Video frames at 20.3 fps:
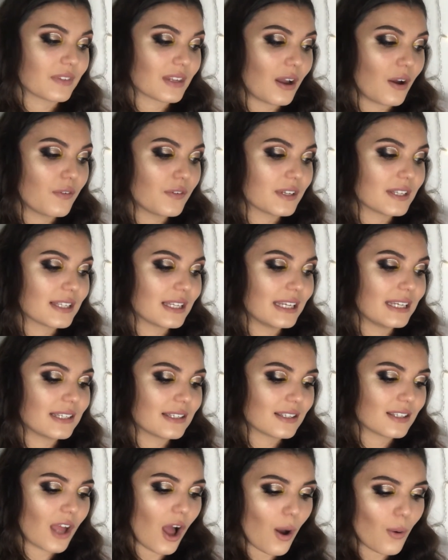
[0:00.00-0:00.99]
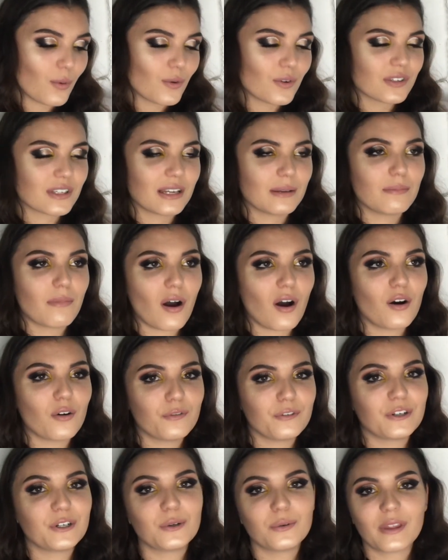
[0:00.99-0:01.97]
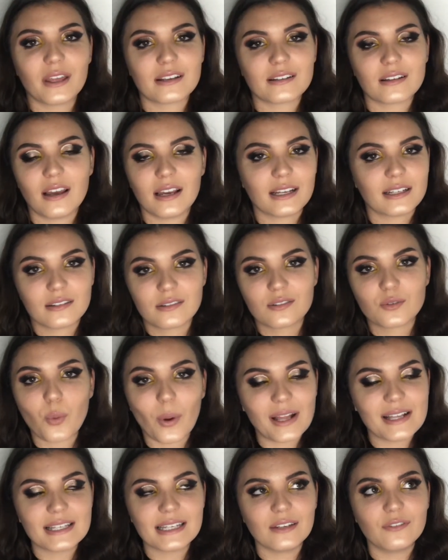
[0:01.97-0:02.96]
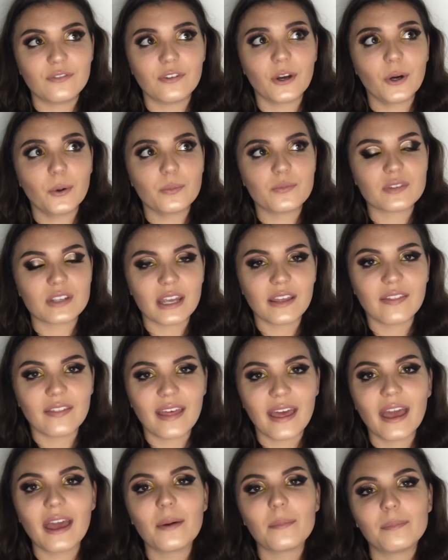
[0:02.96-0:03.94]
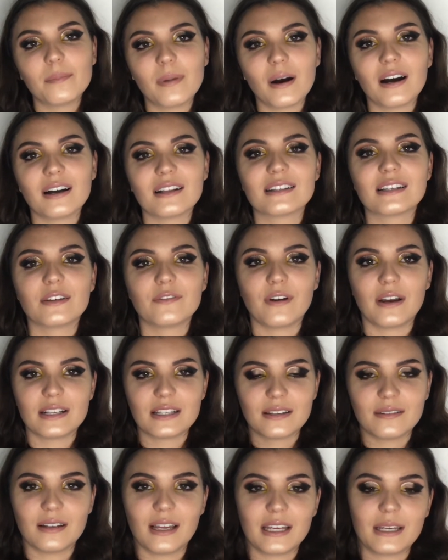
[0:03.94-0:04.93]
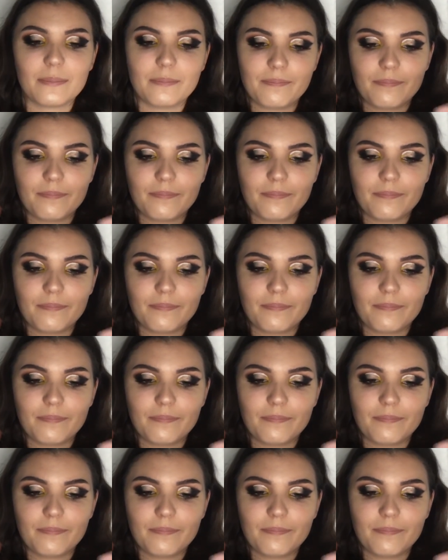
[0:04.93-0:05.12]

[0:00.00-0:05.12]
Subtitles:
Obviously Star Wars and Marvel, there's like 20 films in there, but if I do like